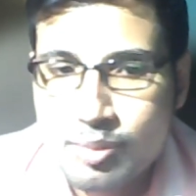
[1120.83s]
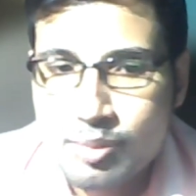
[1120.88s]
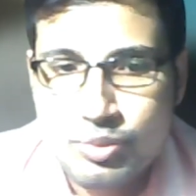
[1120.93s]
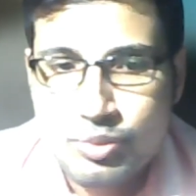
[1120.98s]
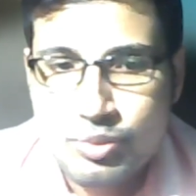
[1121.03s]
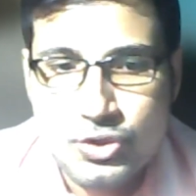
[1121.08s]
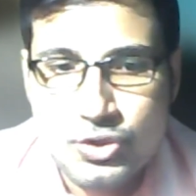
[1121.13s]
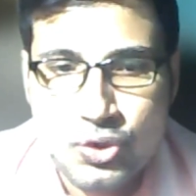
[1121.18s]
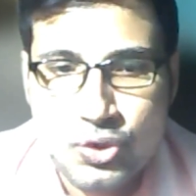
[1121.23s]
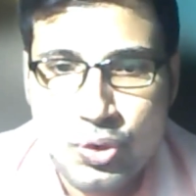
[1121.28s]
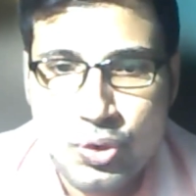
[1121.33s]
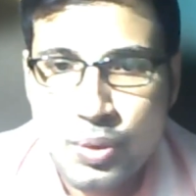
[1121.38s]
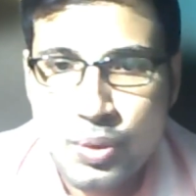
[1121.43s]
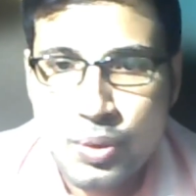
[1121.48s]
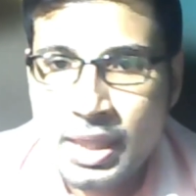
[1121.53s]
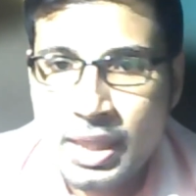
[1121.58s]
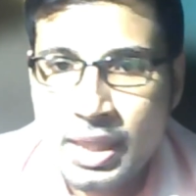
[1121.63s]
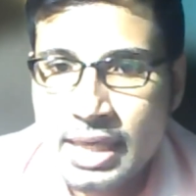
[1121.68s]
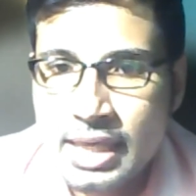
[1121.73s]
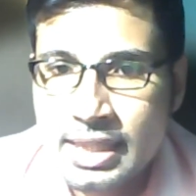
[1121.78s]
So
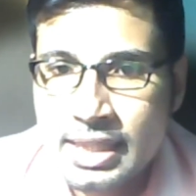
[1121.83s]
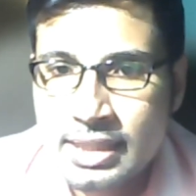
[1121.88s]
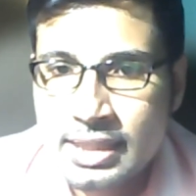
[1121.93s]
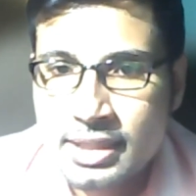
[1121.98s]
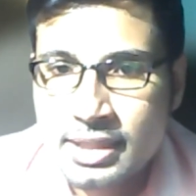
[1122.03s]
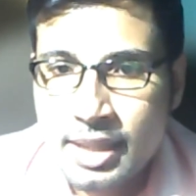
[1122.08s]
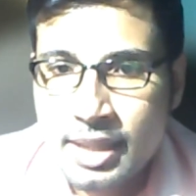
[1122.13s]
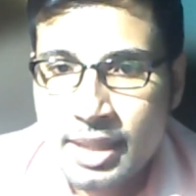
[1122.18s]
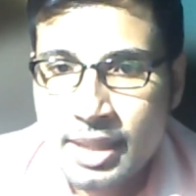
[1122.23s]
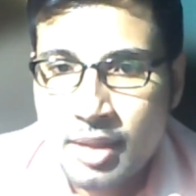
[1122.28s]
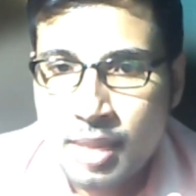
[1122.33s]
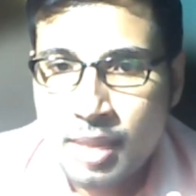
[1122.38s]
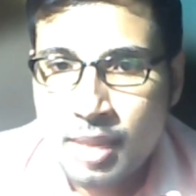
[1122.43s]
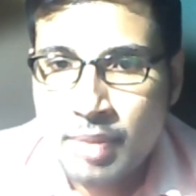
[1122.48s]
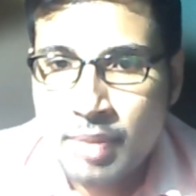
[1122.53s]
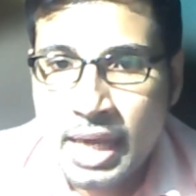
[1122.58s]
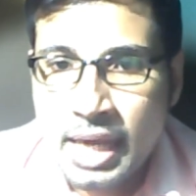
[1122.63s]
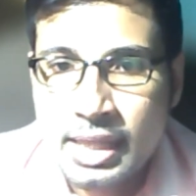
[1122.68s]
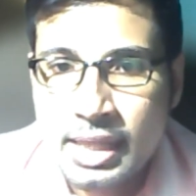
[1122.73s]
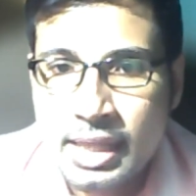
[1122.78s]
when I did
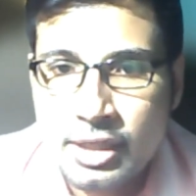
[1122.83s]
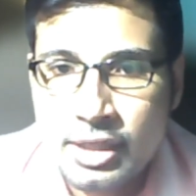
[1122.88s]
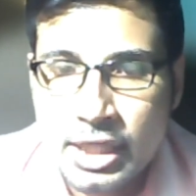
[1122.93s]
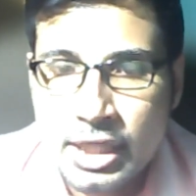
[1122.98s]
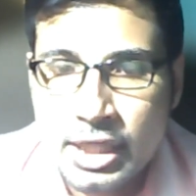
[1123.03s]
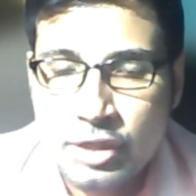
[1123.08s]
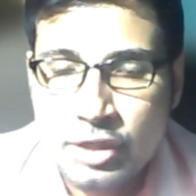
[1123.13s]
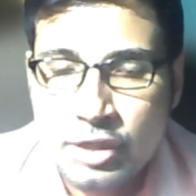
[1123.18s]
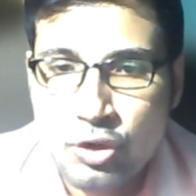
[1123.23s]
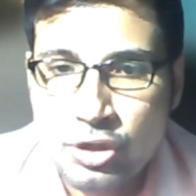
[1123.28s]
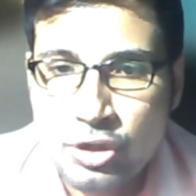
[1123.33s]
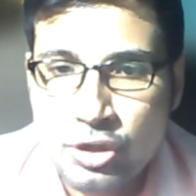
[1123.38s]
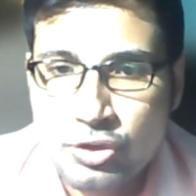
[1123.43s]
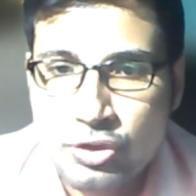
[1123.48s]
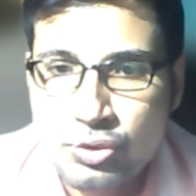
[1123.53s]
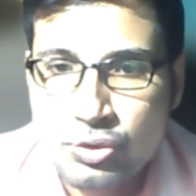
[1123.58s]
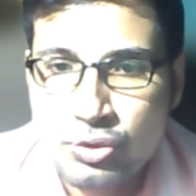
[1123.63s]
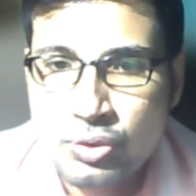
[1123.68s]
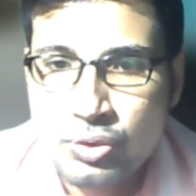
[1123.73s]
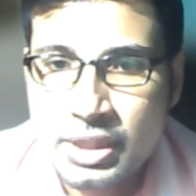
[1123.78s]
come back and got
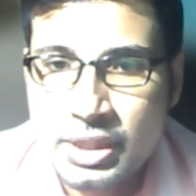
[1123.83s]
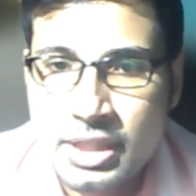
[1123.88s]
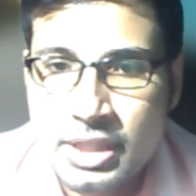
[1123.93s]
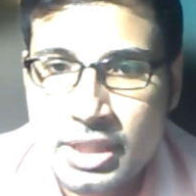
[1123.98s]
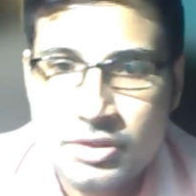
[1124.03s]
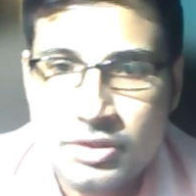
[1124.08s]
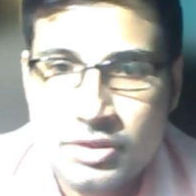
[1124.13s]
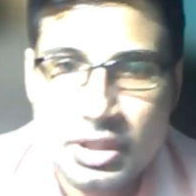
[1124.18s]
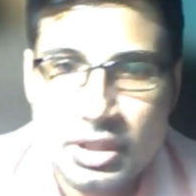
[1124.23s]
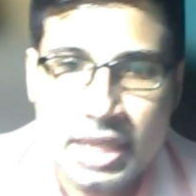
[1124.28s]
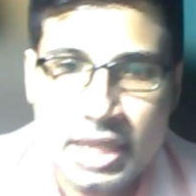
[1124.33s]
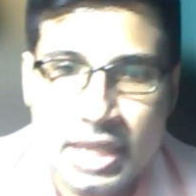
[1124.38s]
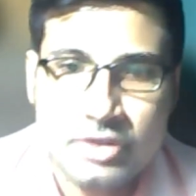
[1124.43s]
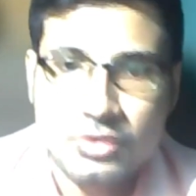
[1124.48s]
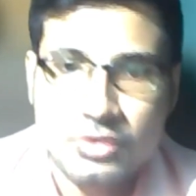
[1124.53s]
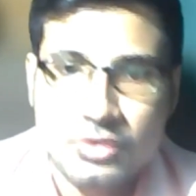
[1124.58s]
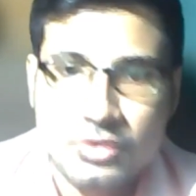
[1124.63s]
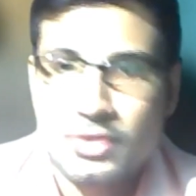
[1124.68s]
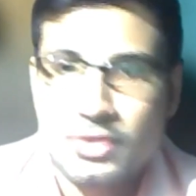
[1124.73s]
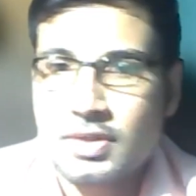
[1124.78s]
into international
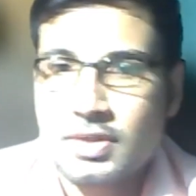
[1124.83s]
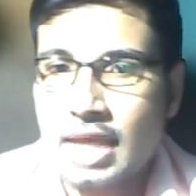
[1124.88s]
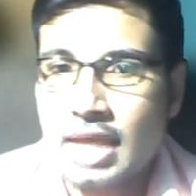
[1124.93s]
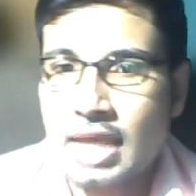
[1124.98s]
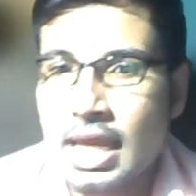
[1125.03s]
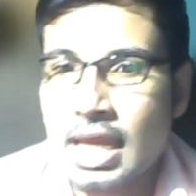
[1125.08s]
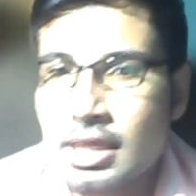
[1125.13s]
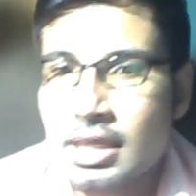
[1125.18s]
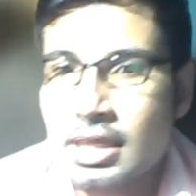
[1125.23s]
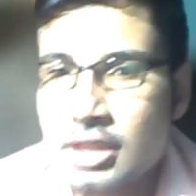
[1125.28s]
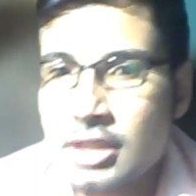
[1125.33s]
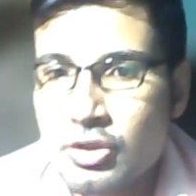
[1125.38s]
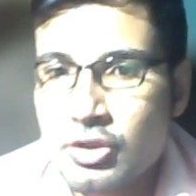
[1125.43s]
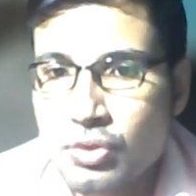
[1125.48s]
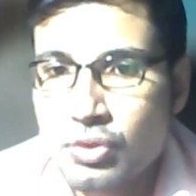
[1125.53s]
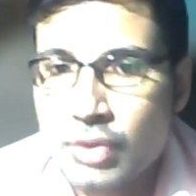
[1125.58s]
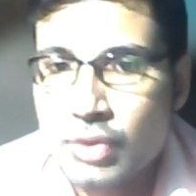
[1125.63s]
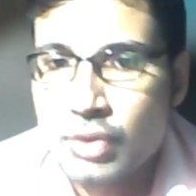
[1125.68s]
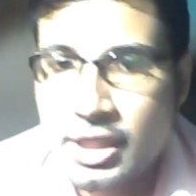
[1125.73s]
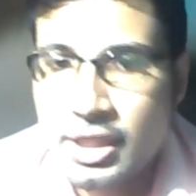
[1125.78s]
relations and
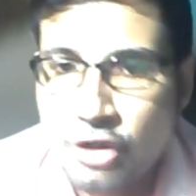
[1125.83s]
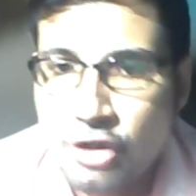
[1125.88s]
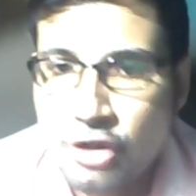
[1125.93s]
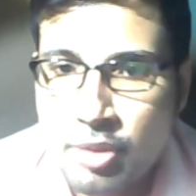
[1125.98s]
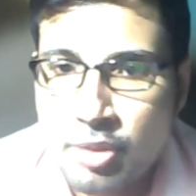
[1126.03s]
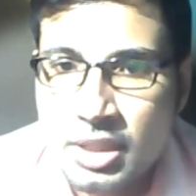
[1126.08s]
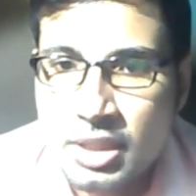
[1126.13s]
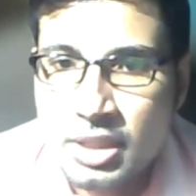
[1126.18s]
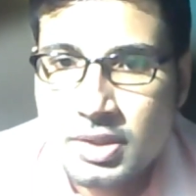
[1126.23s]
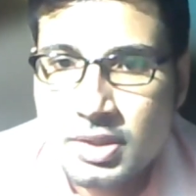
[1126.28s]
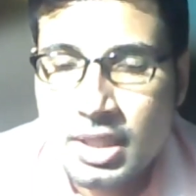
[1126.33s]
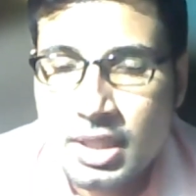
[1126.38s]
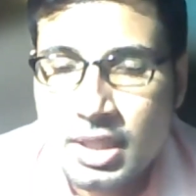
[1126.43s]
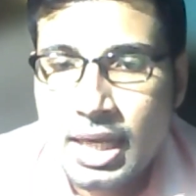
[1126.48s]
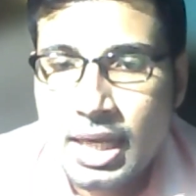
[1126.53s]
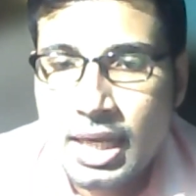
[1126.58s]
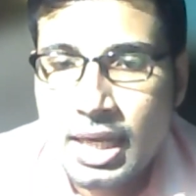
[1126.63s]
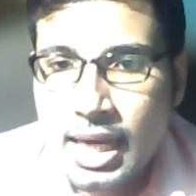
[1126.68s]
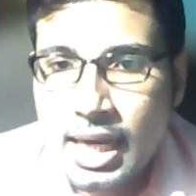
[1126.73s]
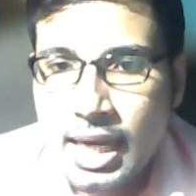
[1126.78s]
into economics,
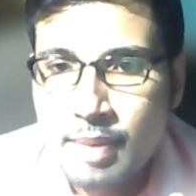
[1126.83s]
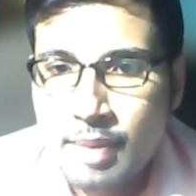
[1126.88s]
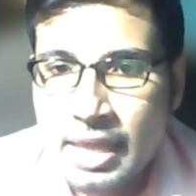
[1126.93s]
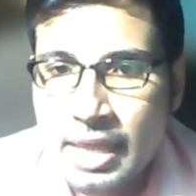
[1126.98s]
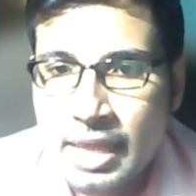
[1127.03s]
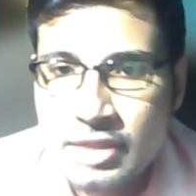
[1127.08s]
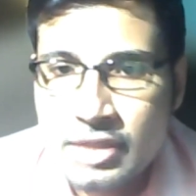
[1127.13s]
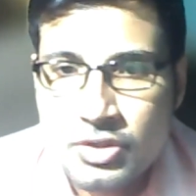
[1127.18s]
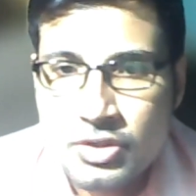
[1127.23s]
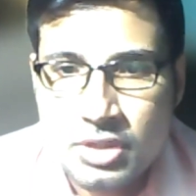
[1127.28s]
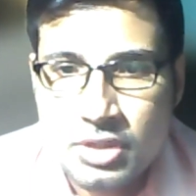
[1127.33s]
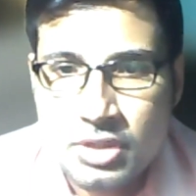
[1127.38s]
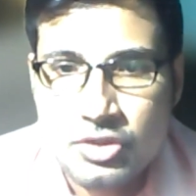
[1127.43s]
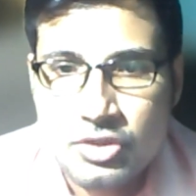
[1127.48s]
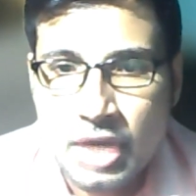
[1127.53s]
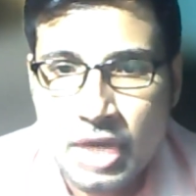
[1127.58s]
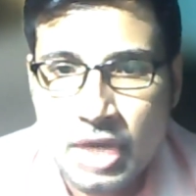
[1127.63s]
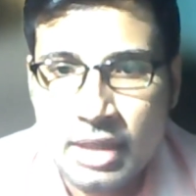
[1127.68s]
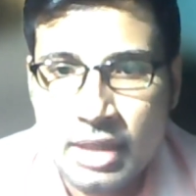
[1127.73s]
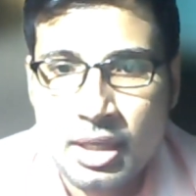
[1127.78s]
my interest in
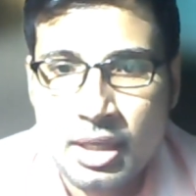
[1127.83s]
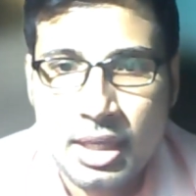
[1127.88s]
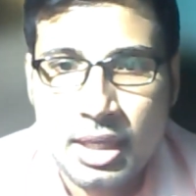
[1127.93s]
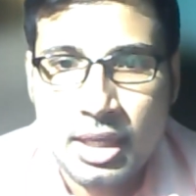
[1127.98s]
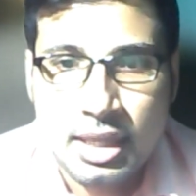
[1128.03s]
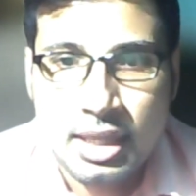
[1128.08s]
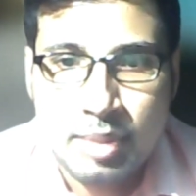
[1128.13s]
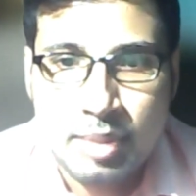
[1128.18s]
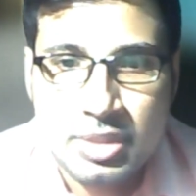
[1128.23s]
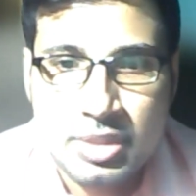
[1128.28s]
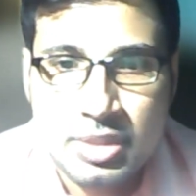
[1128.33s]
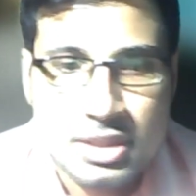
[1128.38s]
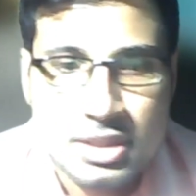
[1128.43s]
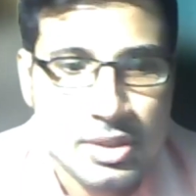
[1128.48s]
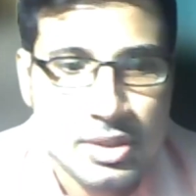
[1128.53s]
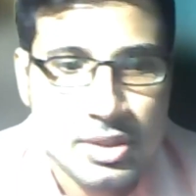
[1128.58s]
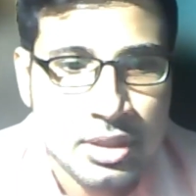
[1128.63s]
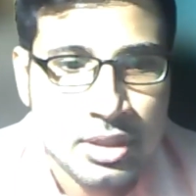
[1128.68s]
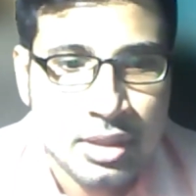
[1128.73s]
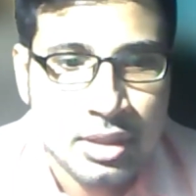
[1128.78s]
China
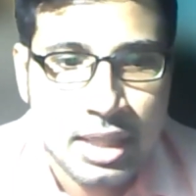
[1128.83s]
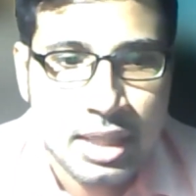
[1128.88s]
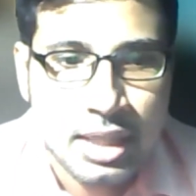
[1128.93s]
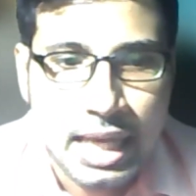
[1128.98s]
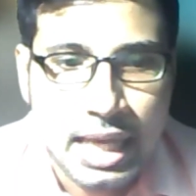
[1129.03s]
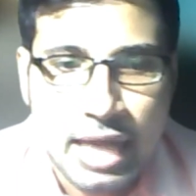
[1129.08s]
persisted.